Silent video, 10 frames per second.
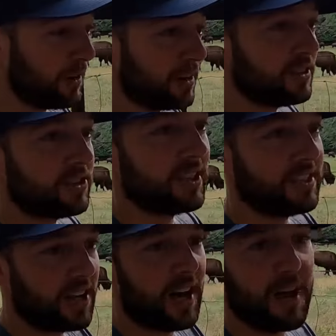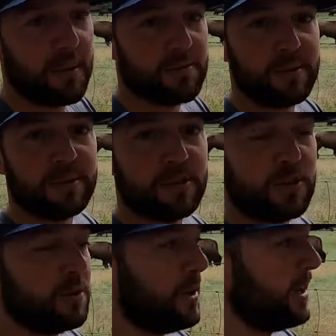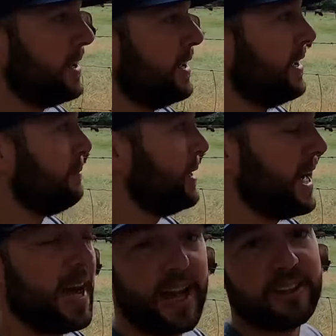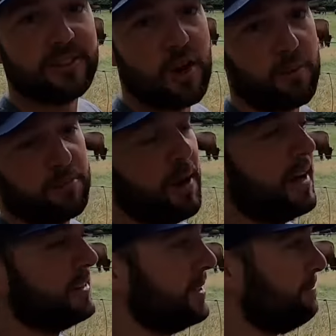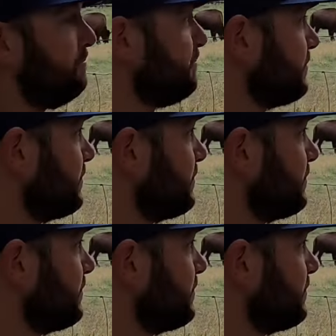first time to be hands-on with bison,